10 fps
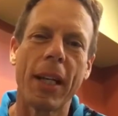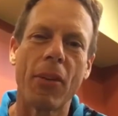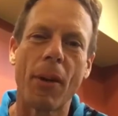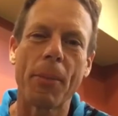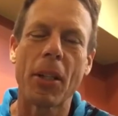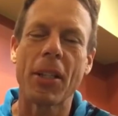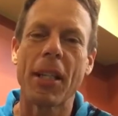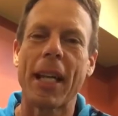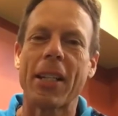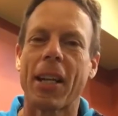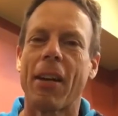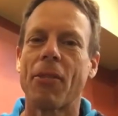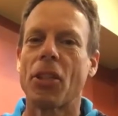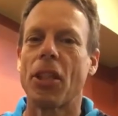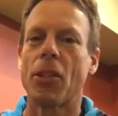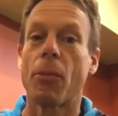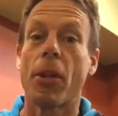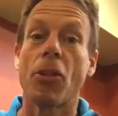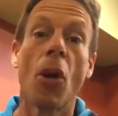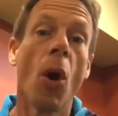interrupts us and has a conversation with us,